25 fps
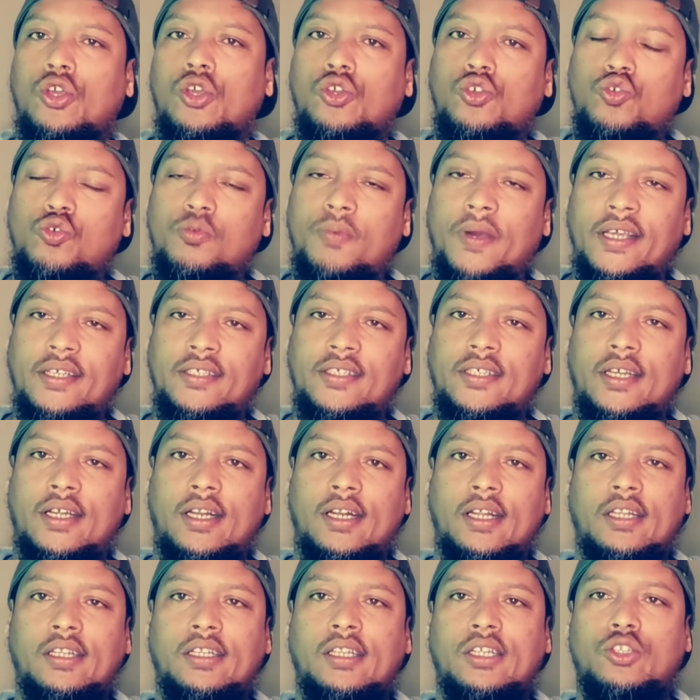You
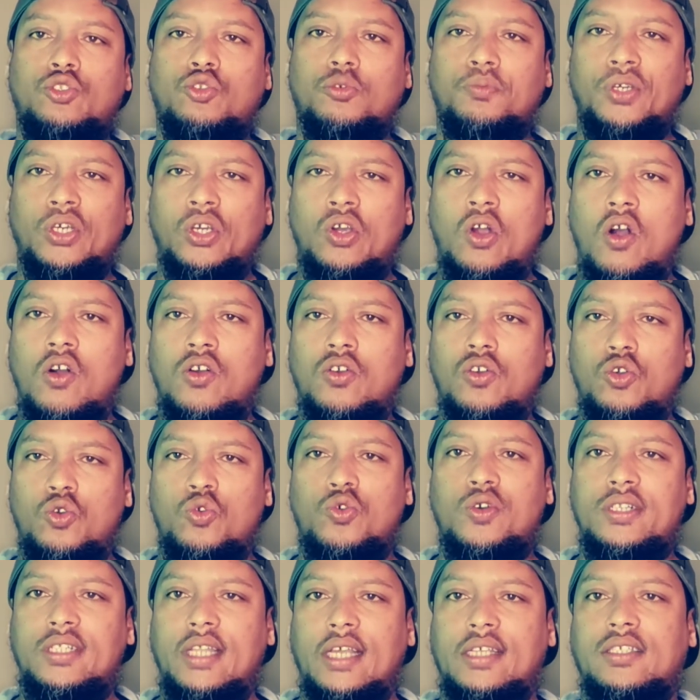basically need to be
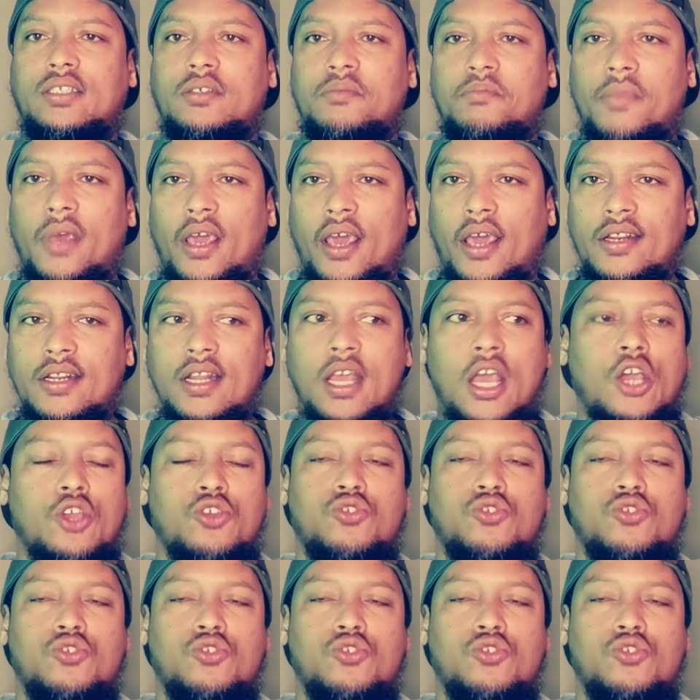congruent as a man.